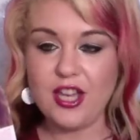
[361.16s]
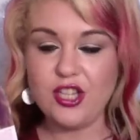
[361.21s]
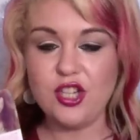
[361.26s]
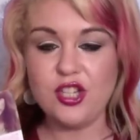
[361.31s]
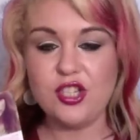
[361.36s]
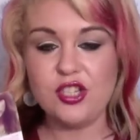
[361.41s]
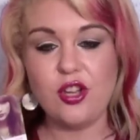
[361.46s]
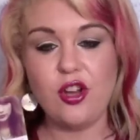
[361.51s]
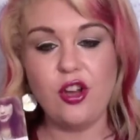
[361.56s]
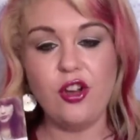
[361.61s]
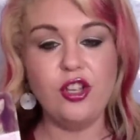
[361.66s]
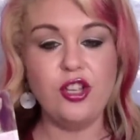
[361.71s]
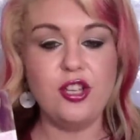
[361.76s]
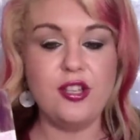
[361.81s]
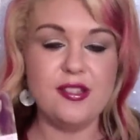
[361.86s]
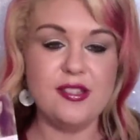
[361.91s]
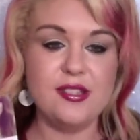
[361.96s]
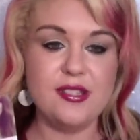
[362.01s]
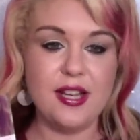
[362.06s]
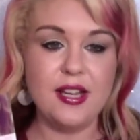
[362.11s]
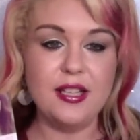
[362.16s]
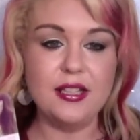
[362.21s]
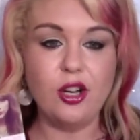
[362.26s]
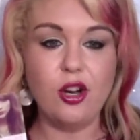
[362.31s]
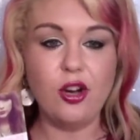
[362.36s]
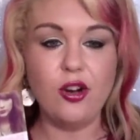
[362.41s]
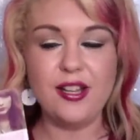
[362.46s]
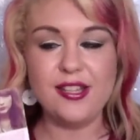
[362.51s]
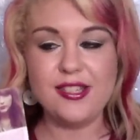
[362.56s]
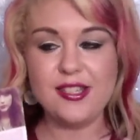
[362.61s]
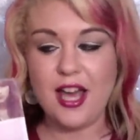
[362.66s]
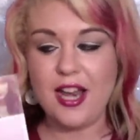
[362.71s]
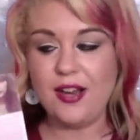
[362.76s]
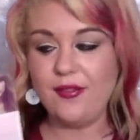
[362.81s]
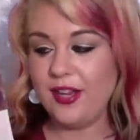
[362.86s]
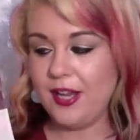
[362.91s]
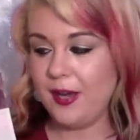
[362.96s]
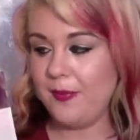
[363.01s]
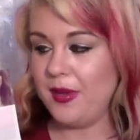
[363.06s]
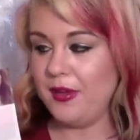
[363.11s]
song. You can sing along. It's kind of
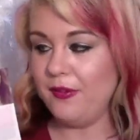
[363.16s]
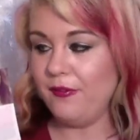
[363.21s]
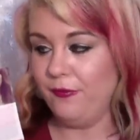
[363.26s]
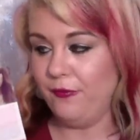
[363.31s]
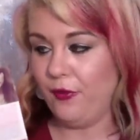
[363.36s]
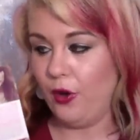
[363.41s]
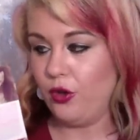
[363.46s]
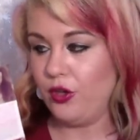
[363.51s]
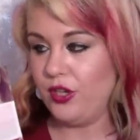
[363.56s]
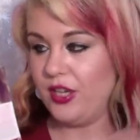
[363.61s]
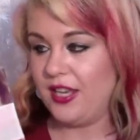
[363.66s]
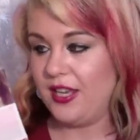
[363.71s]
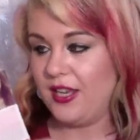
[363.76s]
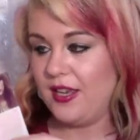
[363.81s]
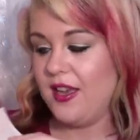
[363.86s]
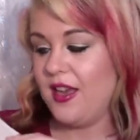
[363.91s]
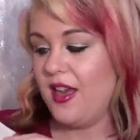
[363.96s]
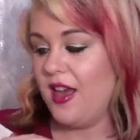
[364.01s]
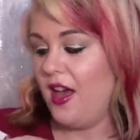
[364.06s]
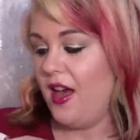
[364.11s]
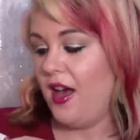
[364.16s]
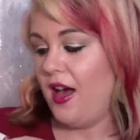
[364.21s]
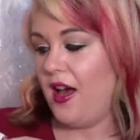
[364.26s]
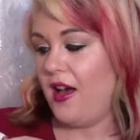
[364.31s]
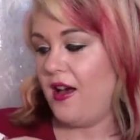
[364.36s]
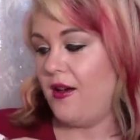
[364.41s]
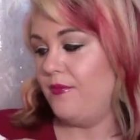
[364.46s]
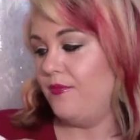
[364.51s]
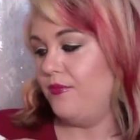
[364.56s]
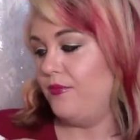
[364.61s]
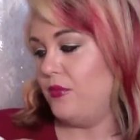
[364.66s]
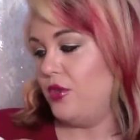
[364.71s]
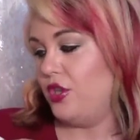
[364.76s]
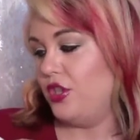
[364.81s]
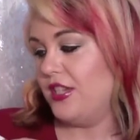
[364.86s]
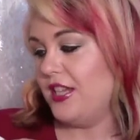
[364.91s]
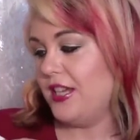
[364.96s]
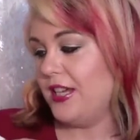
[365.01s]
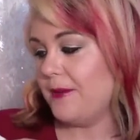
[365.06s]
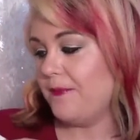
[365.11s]
like a bit folky
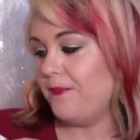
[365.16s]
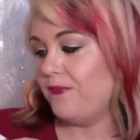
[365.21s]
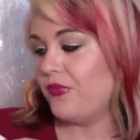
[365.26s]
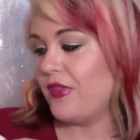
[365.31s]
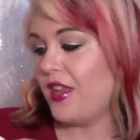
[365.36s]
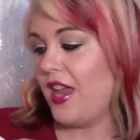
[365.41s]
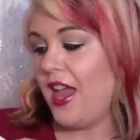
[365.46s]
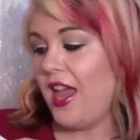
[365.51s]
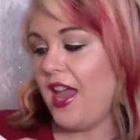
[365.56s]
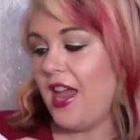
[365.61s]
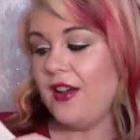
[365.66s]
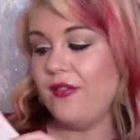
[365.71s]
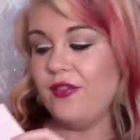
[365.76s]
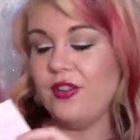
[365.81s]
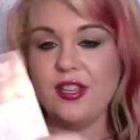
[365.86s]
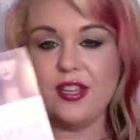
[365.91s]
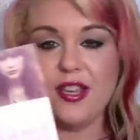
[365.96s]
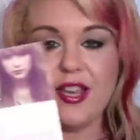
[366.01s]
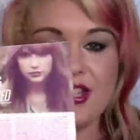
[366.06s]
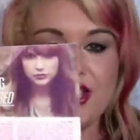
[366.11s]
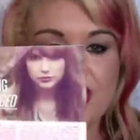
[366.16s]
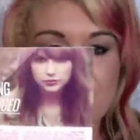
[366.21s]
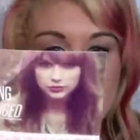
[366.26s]
music. Everything Has